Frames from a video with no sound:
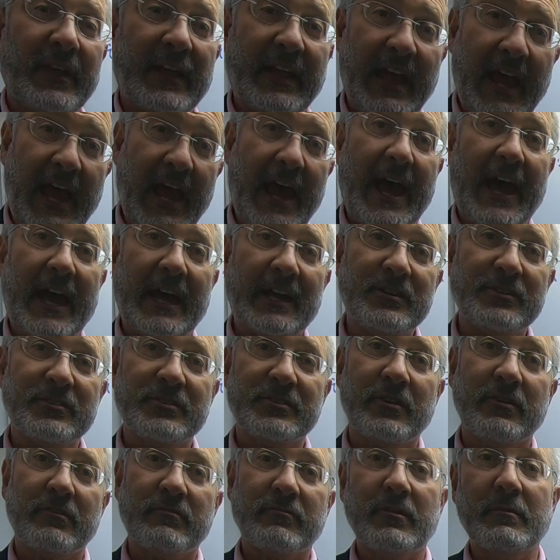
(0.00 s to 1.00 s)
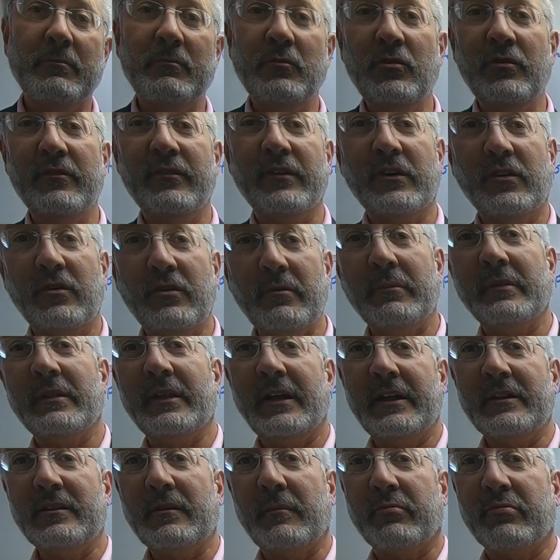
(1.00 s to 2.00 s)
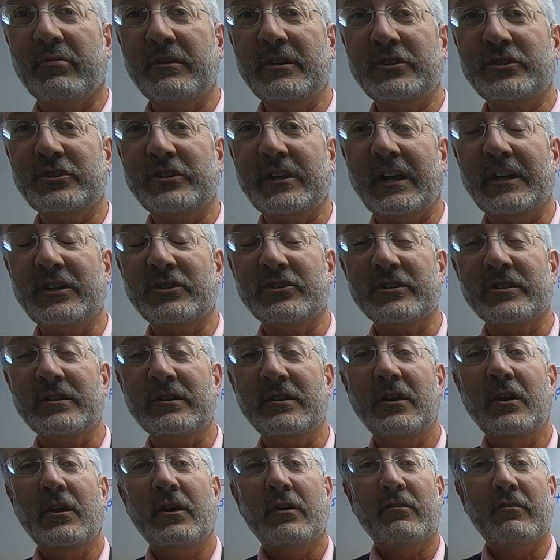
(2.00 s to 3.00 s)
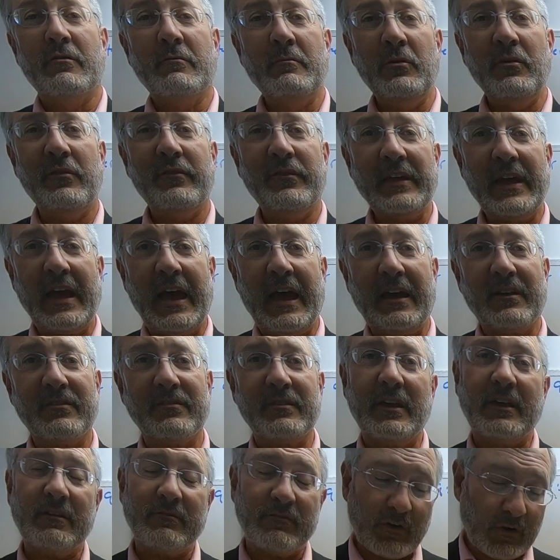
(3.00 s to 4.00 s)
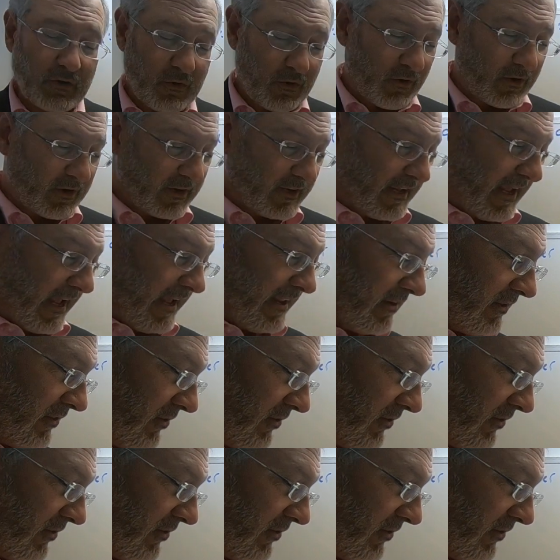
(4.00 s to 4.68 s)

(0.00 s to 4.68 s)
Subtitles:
the cash, remove accumulated depreciation, remove the asset, record gain